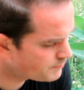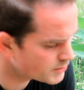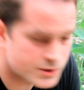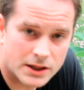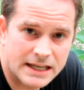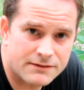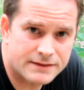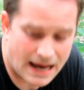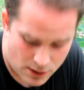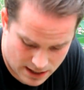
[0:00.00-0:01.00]
push the
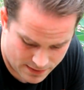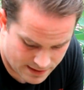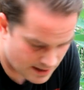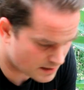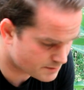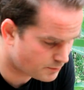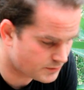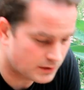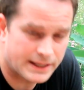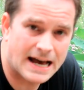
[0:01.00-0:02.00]
leaf down on there to
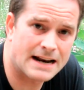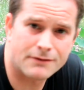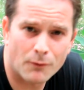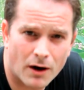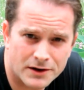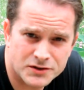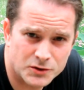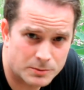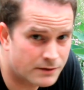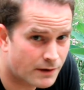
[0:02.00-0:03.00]
put the lid on if I want
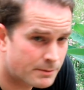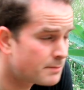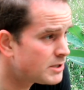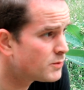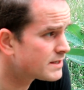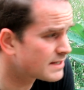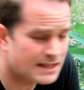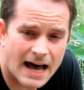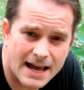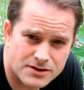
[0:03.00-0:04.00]
to, but if I'm going to be doing this a
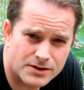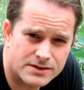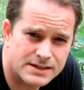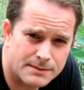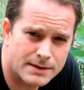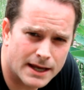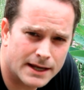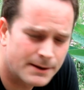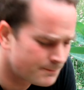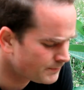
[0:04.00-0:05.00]
lot during the same
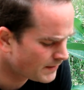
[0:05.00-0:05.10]
day,